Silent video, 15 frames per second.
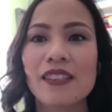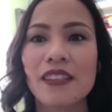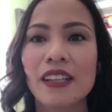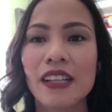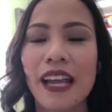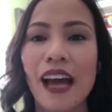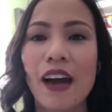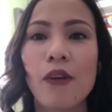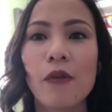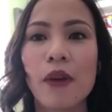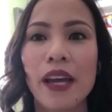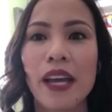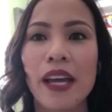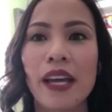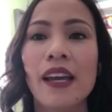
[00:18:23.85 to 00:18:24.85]
So then that
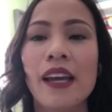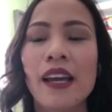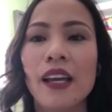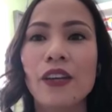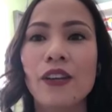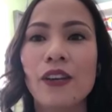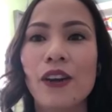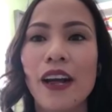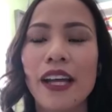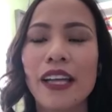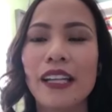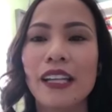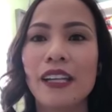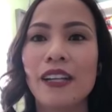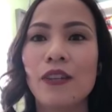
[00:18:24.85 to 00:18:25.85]
way you know,
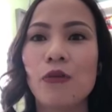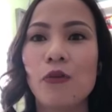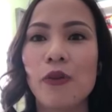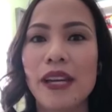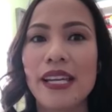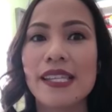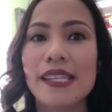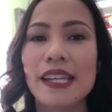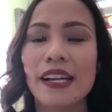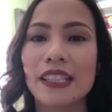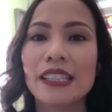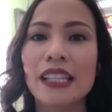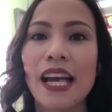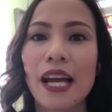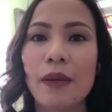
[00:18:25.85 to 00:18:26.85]
I didn't waste their